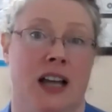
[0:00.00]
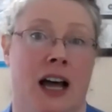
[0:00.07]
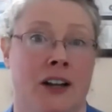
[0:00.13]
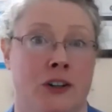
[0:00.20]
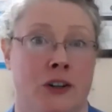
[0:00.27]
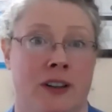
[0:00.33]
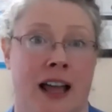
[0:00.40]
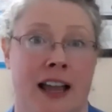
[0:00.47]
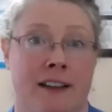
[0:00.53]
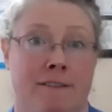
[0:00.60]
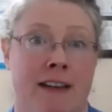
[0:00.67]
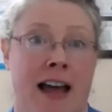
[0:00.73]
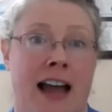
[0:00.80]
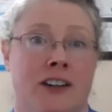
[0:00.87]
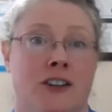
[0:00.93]
underlying
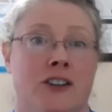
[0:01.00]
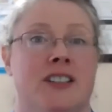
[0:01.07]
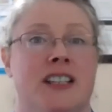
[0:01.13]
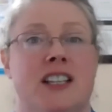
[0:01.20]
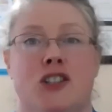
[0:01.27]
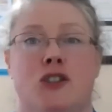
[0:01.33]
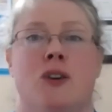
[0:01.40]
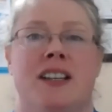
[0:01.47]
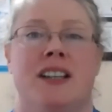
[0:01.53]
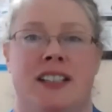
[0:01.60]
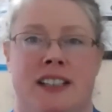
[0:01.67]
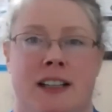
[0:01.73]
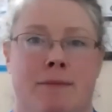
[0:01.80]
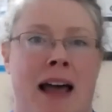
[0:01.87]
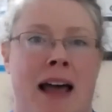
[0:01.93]
factors that stress is
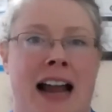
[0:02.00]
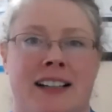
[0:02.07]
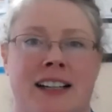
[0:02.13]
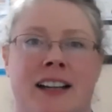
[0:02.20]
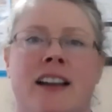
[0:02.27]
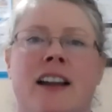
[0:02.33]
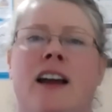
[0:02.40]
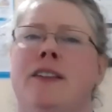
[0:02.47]
impacting,